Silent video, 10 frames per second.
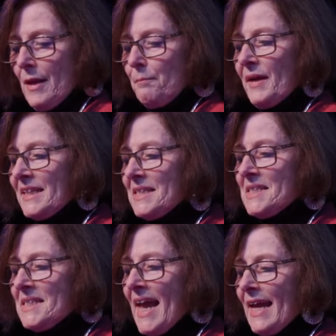but
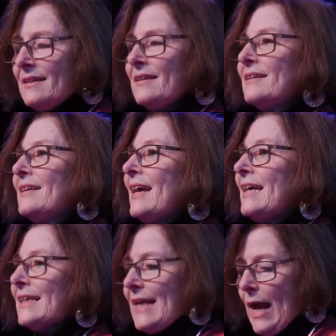instead
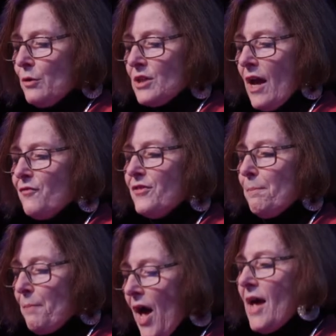an account of the
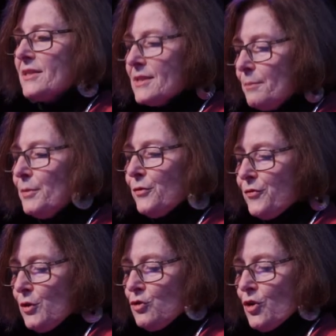possible
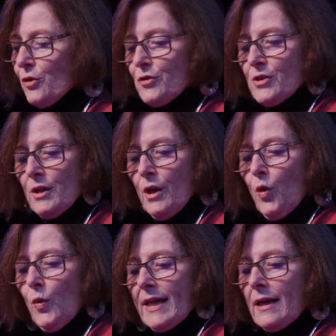futures
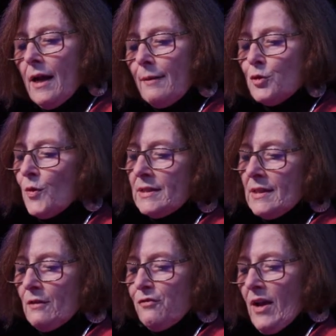we can come to
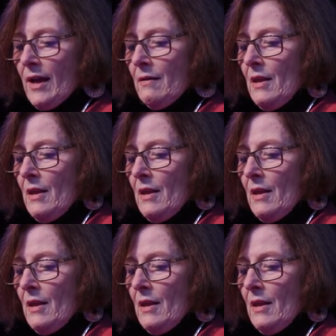identify